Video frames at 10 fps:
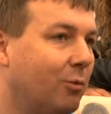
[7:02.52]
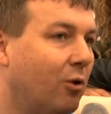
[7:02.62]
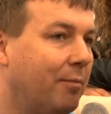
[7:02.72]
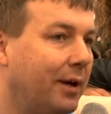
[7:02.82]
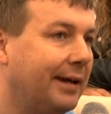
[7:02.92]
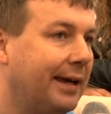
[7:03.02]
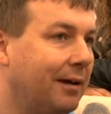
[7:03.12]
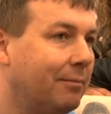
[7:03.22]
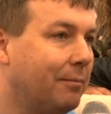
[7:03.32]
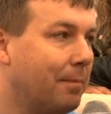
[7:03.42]
more money
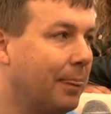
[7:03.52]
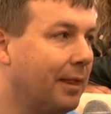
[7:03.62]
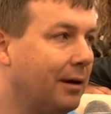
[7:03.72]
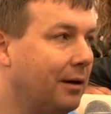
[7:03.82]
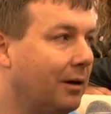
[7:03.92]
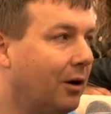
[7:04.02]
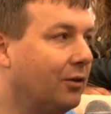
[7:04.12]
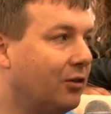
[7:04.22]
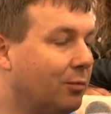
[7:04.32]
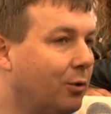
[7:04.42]

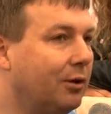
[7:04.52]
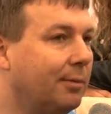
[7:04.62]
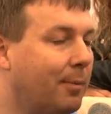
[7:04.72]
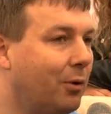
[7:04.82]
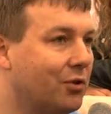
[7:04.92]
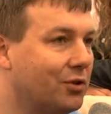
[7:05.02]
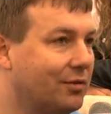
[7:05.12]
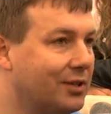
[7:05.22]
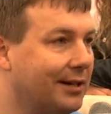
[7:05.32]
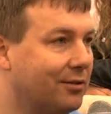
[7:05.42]
on a smaller proportion
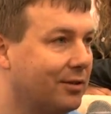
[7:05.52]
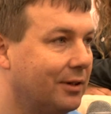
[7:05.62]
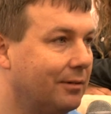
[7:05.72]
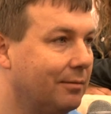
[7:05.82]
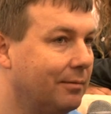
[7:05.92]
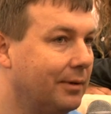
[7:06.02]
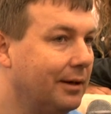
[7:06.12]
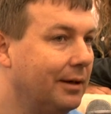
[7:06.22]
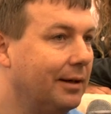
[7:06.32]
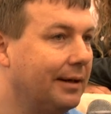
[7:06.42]
of children,
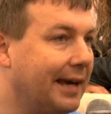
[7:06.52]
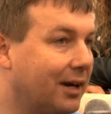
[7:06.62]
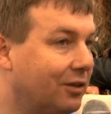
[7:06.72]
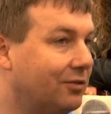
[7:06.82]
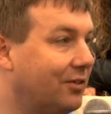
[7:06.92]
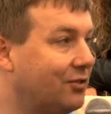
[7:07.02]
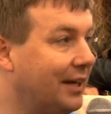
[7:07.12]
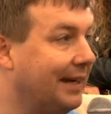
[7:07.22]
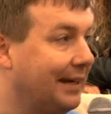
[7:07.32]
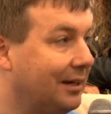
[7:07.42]
and that country is
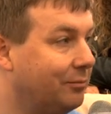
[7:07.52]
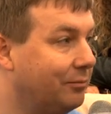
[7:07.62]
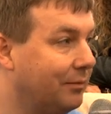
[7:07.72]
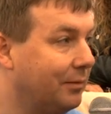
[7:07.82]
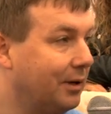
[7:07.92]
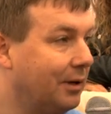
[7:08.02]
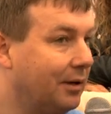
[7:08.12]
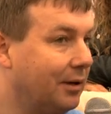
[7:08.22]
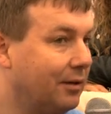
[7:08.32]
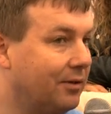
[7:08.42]
Chile.
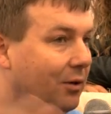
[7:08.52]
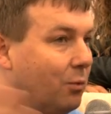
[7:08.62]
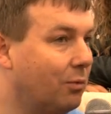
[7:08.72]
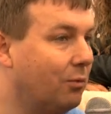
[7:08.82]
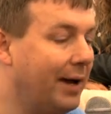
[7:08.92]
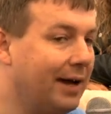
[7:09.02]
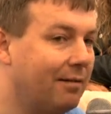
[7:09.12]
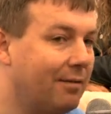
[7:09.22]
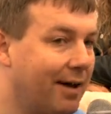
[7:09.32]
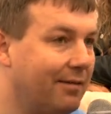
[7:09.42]
So we
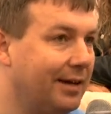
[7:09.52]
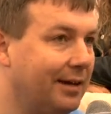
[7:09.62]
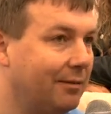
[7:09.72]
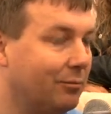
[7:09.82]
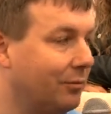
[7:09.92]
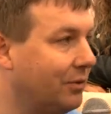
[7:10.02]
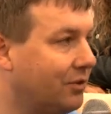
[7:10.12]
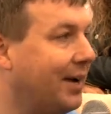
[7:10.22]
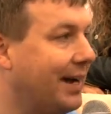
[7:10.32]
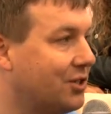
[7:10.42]
are a very
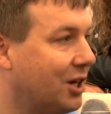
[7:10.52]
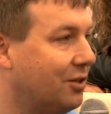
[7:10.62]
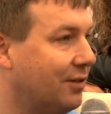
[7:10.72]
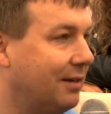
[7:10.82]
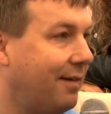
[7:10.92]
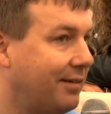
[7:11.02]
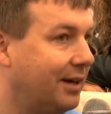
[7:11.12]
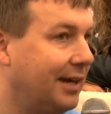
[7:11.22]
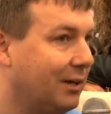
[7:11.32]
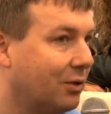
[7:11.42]
strange country, and a very
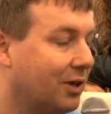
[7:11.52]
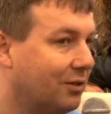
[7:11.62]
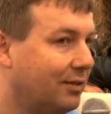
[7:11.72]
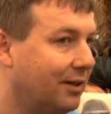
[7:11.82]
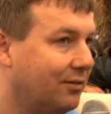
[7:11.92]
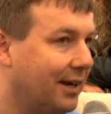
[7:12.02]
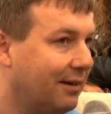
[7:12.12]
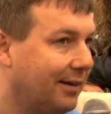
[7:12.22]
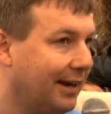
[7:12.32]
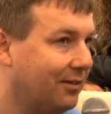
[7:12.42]
unequal country that
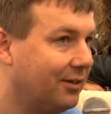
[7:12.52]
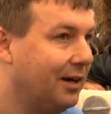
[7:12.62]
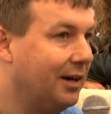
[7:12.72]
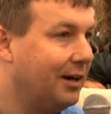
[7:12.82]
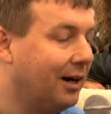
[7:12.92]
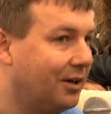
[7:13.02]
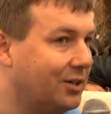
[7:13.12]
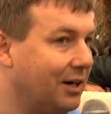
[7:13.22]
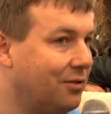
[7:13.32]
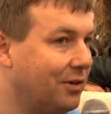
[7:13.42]
segregates our
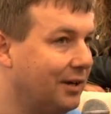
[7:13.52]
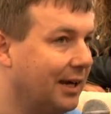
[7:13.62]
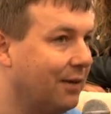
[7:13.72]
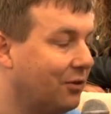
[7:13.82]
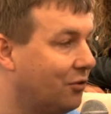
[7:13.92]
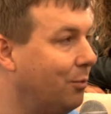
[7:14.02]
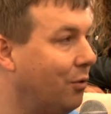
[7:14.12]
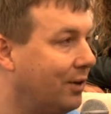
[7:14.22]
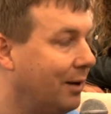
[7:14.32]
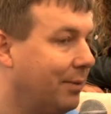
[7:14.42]
children and gives a
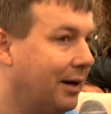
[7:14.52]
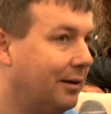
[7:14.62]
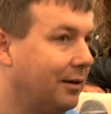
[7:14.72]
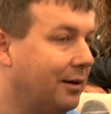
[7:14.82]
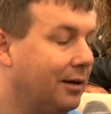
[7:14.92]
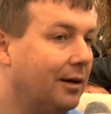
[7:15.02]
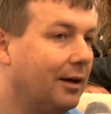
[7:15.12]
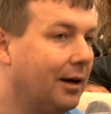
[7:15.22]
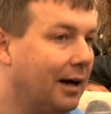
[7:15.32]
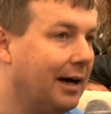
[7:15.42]
small number
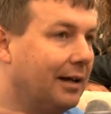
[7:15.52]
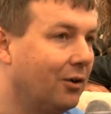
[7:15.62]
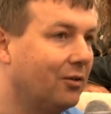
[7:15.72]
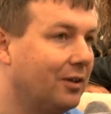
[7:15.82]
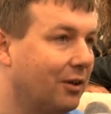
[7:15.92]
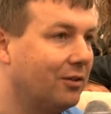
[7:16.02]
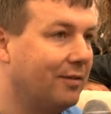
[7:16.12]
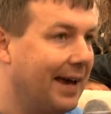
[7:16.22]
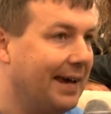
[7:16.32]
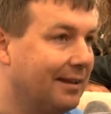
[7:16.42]
lots and lots
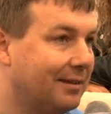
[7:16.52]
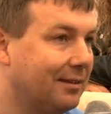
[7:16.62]
of A's.